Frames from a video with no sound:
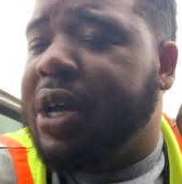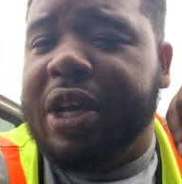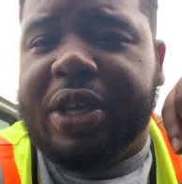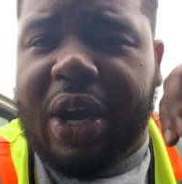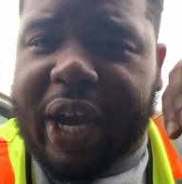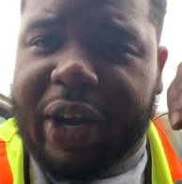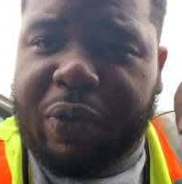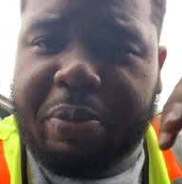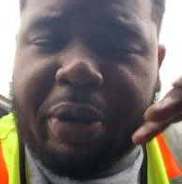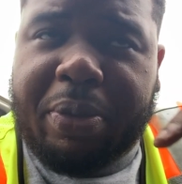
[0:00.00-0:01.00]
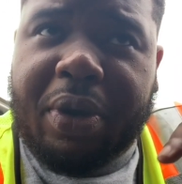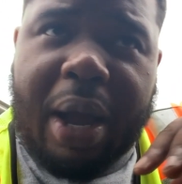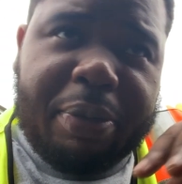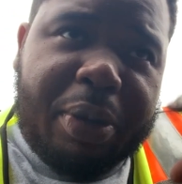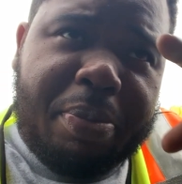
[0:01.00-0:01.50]
Y'all got to remember,
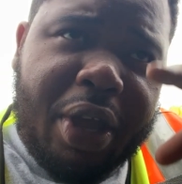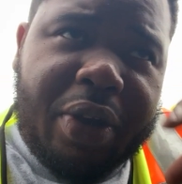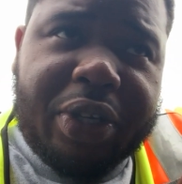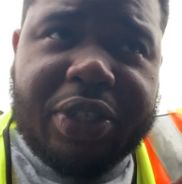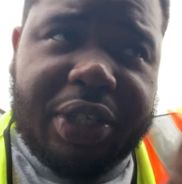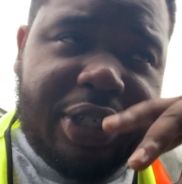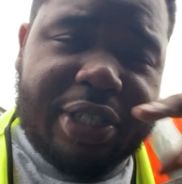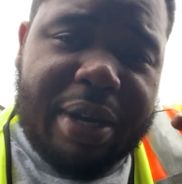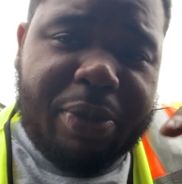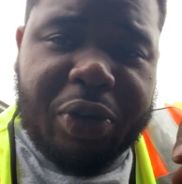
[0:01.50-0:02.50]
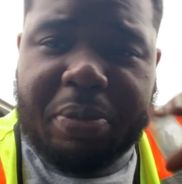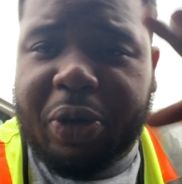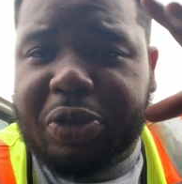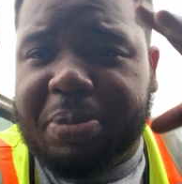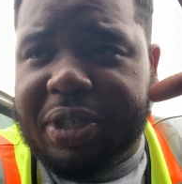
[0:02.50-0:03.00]
I'm comparing it to the summer, the
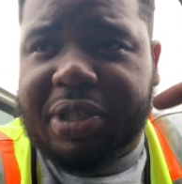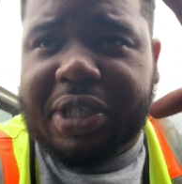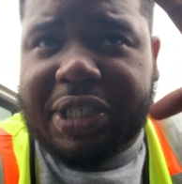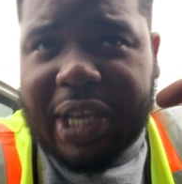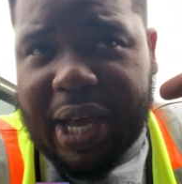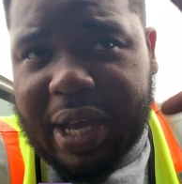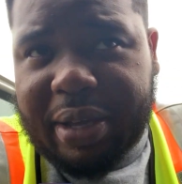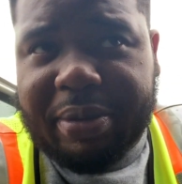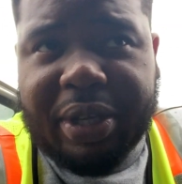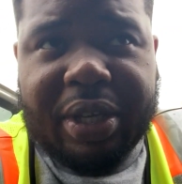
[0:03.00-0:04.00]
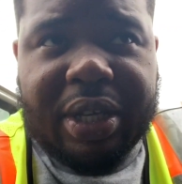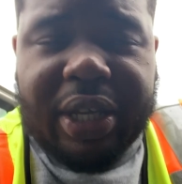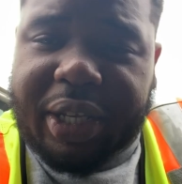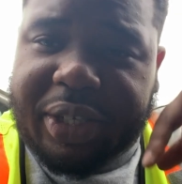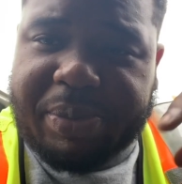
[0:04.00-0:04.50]
most busiest time
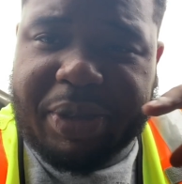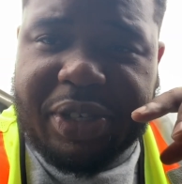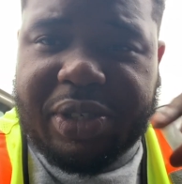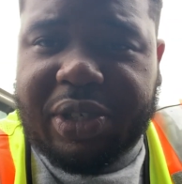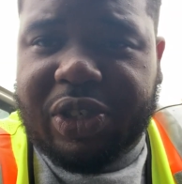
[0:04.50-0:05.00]
in this business.